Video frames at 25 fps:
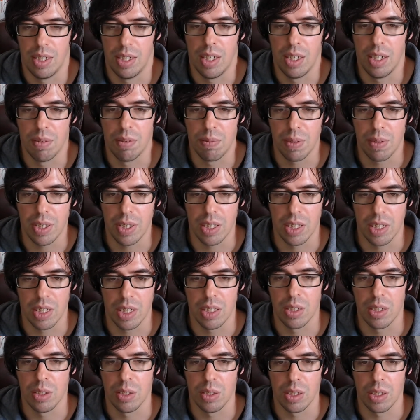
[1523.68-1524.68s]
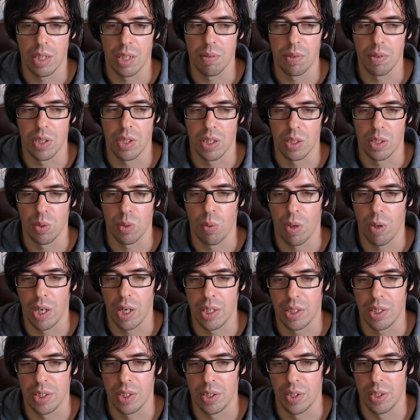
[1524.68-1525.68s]
I think this gives us
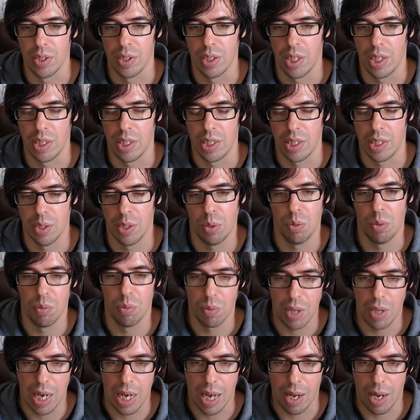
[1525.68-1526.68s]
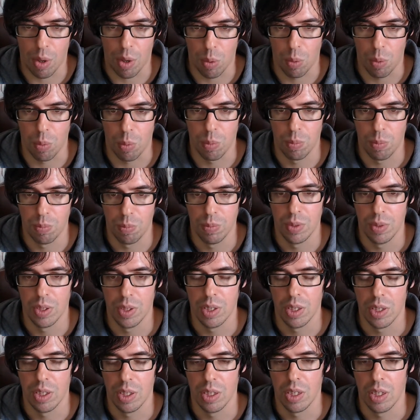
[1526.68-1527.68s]
quite a good idea of how
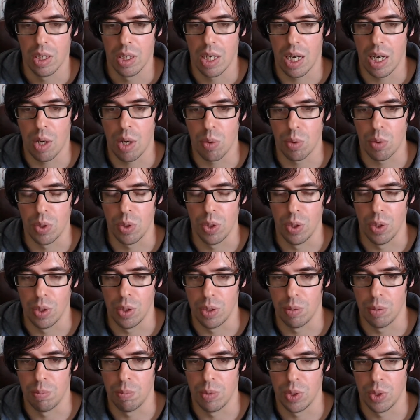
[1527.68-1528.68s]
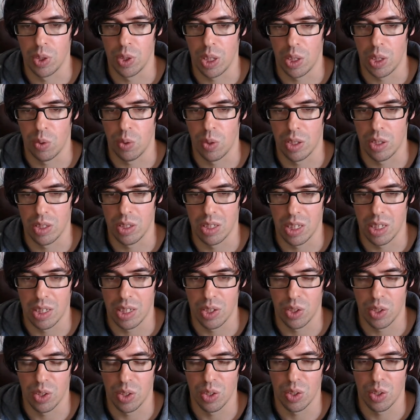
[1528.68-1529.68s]
good machine
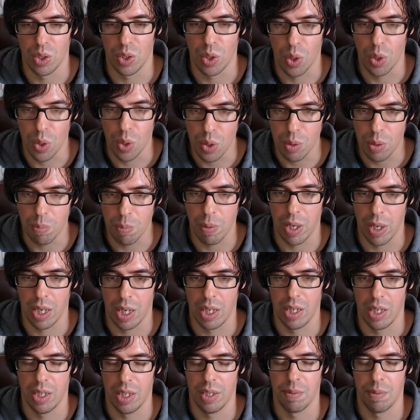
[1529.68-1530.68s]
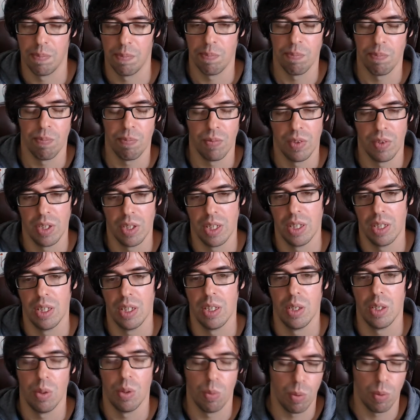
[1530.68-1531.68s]
translation could be
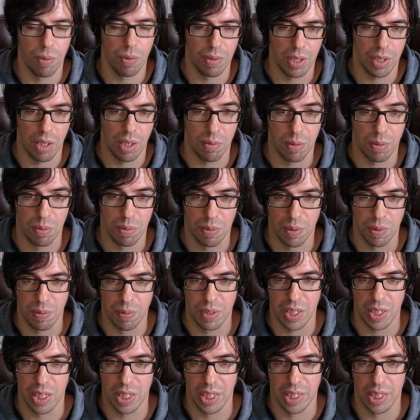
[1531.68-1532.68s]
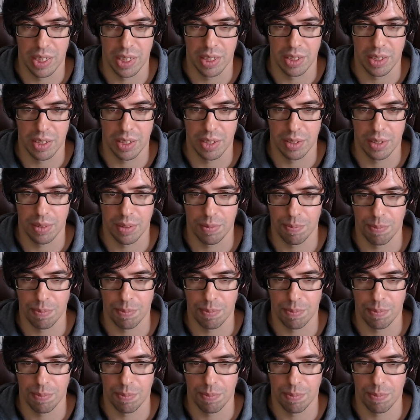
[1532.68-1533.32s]
with another 50 years.